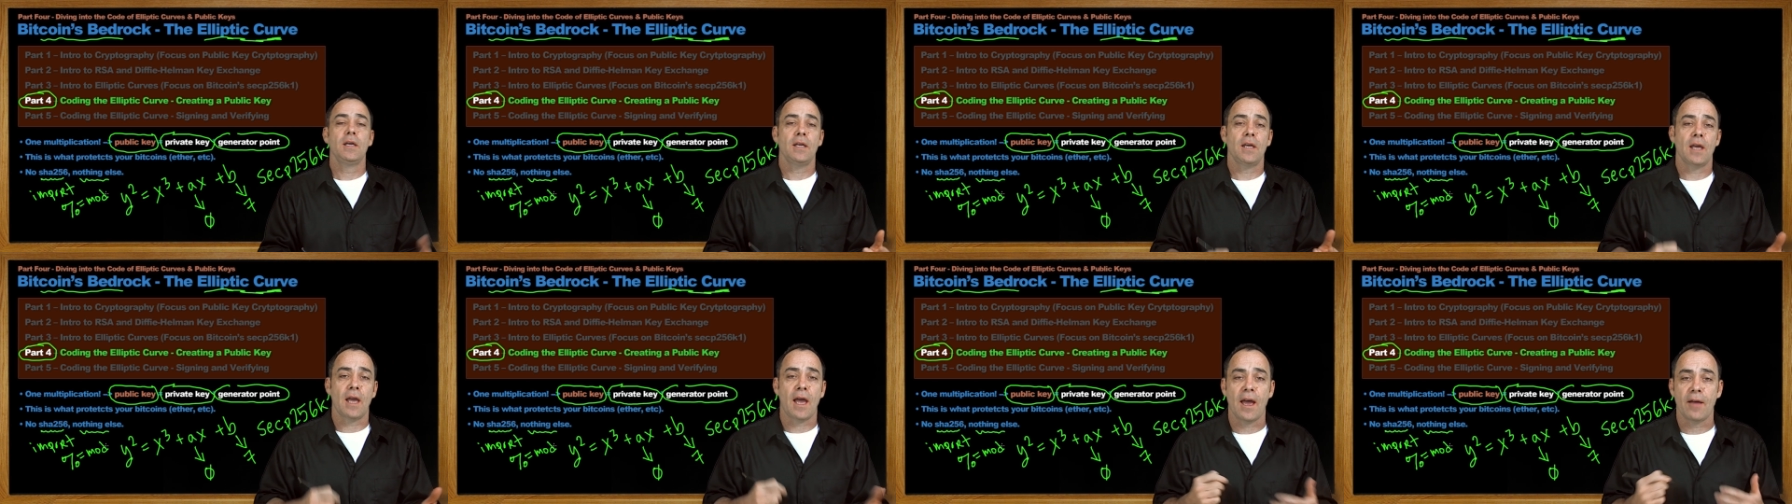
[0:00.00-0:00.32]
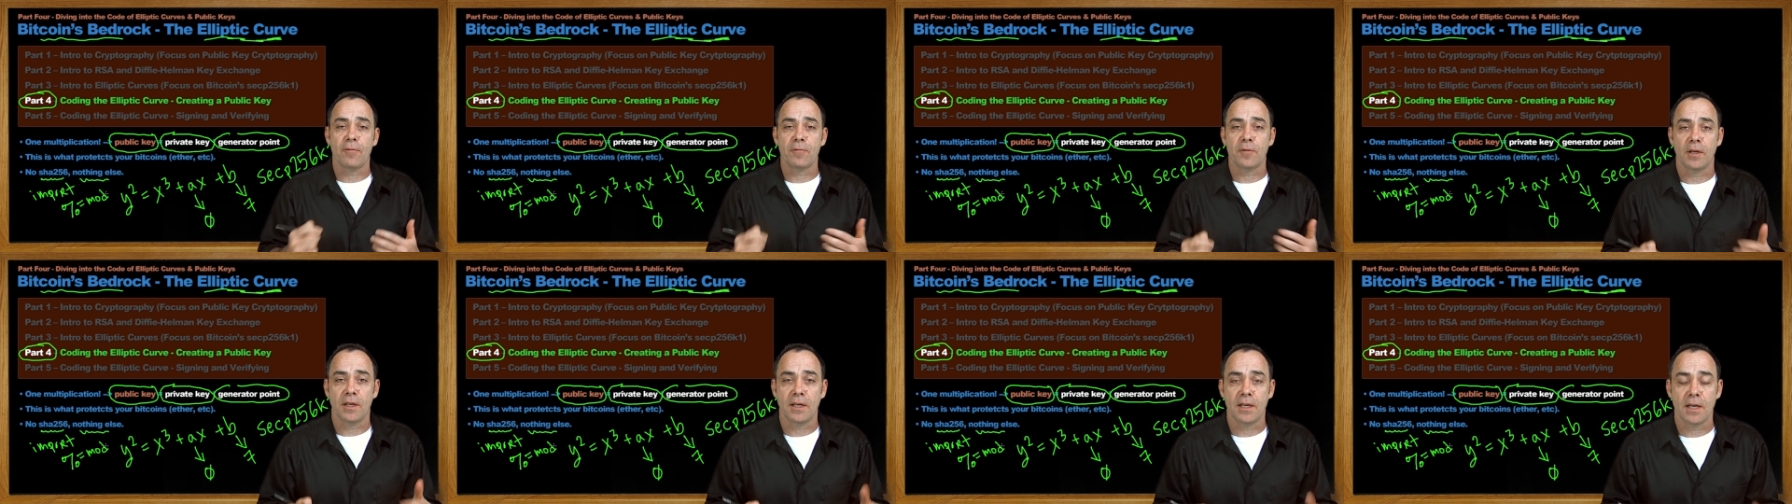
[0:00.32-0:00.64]
you
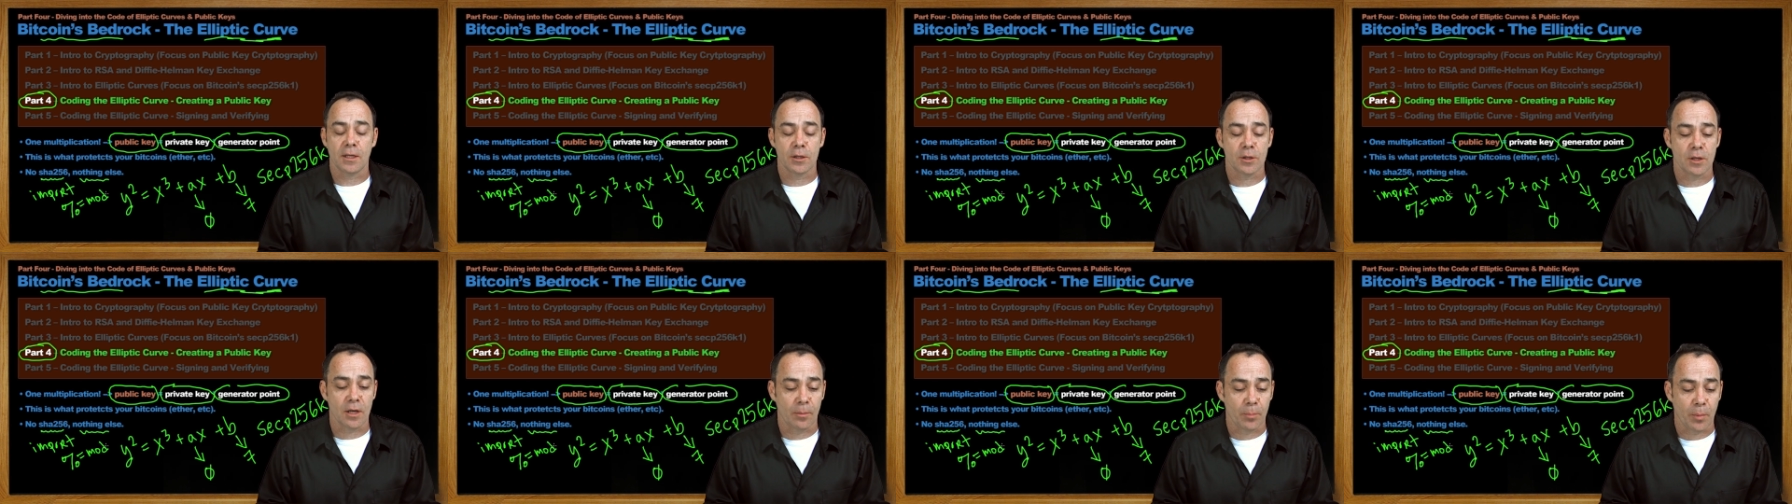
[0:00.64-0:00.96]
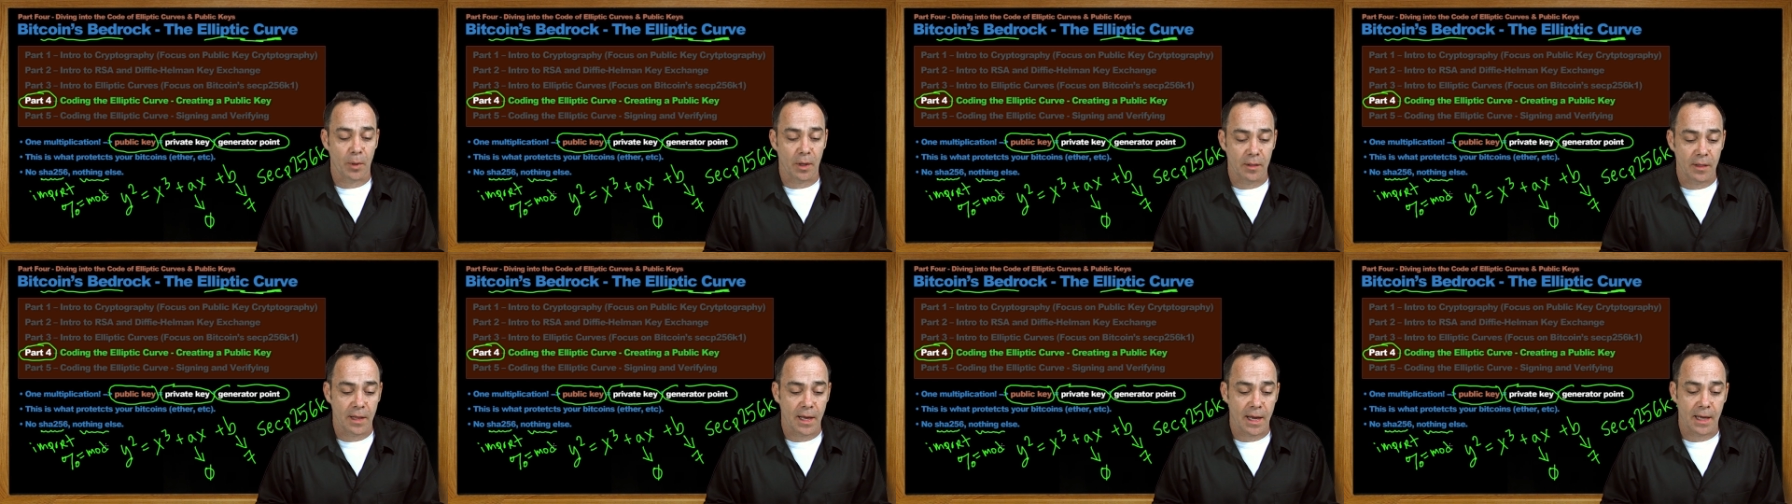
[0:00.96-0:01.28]
have to catch up
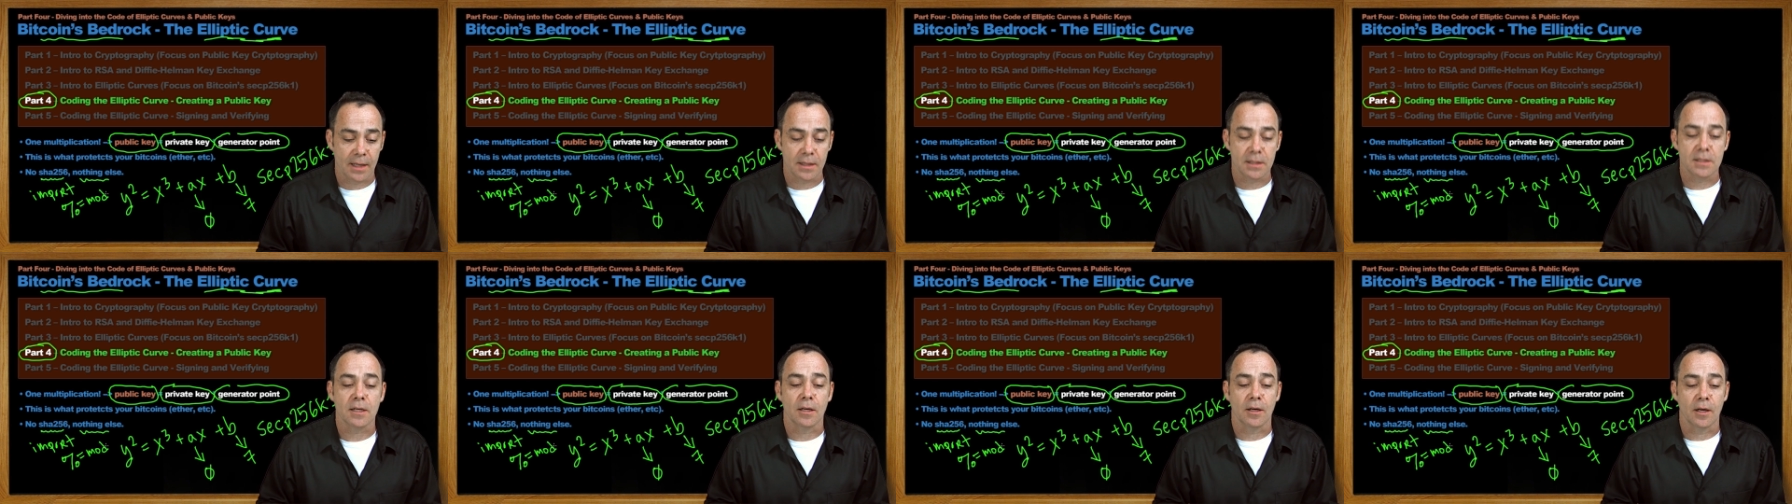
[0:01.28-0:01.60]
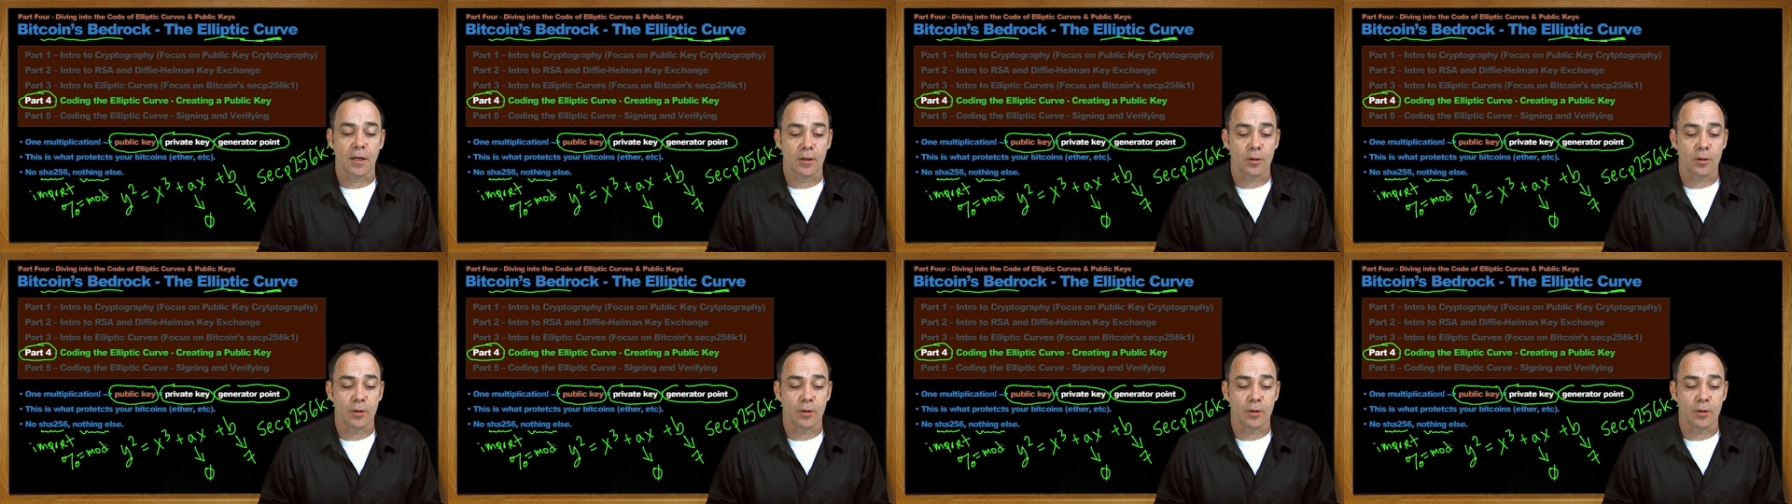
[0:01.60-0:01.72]
on that to